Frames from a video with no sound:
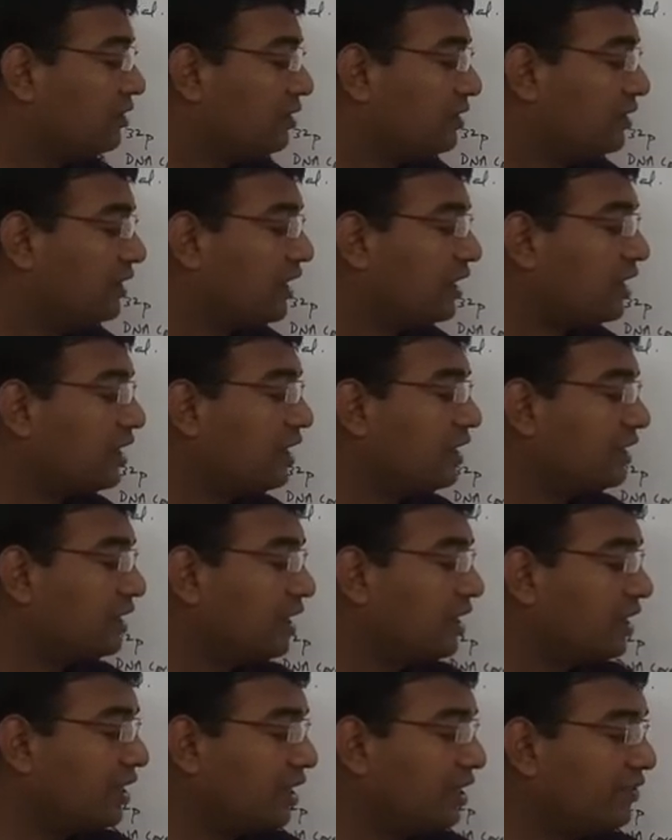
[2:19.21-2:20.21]
they
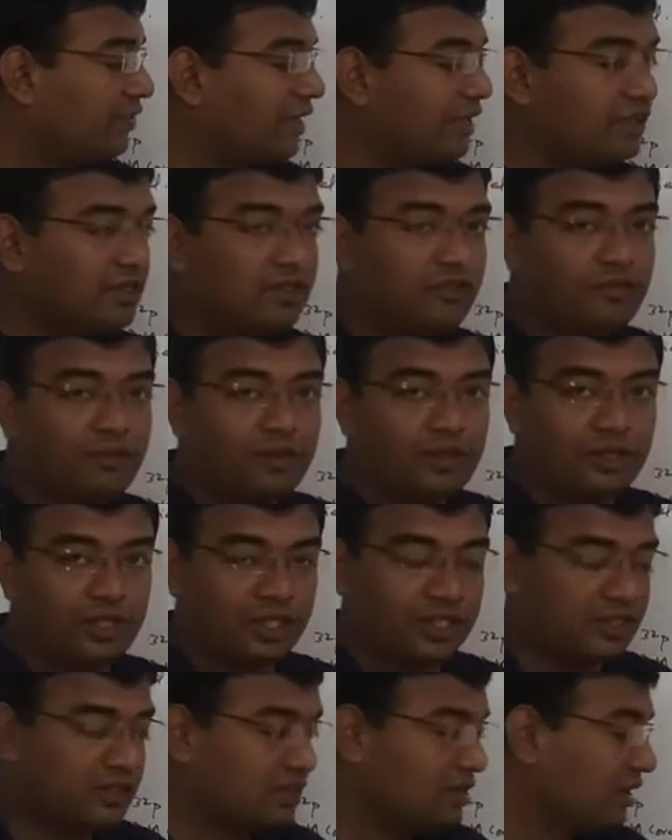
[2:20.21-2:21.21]
contain radioactive
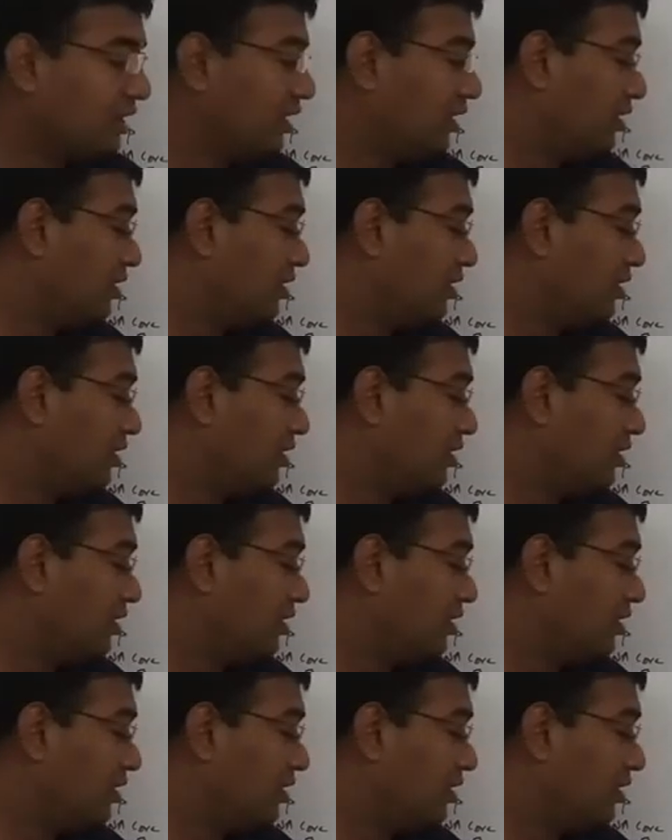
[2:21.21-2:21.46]
proteins,